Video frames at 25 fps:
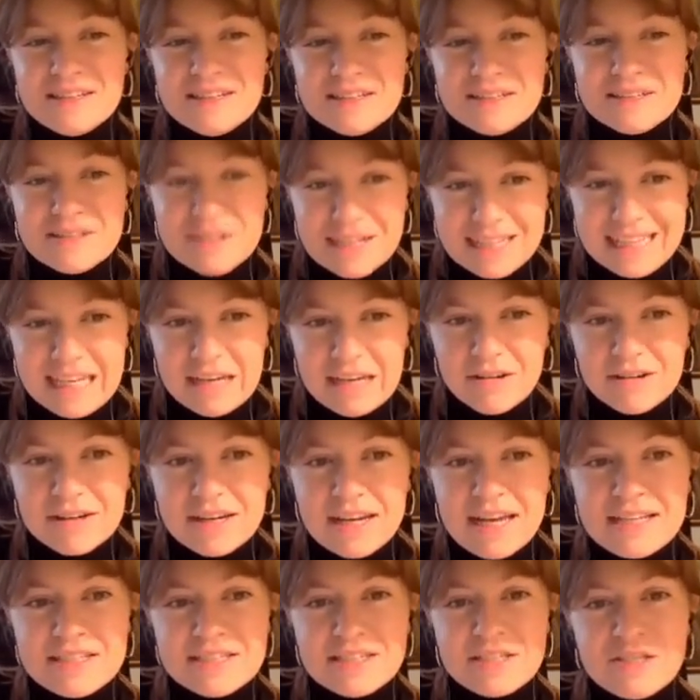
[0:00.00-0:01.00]
click on
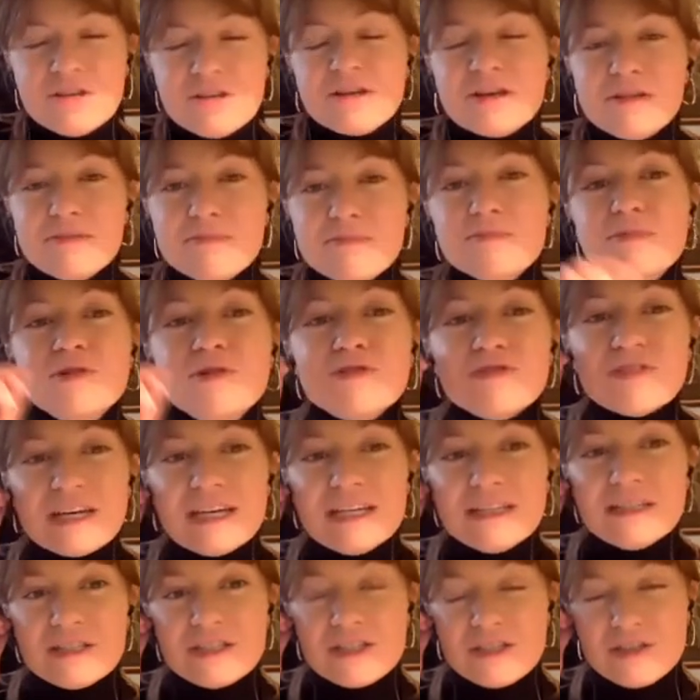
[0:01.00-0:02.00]
it and you can move
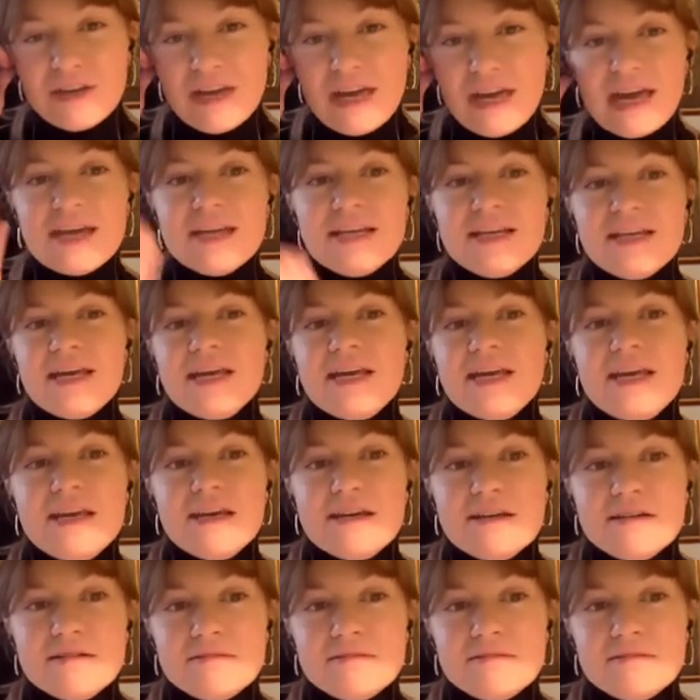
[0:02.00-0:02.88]
it to any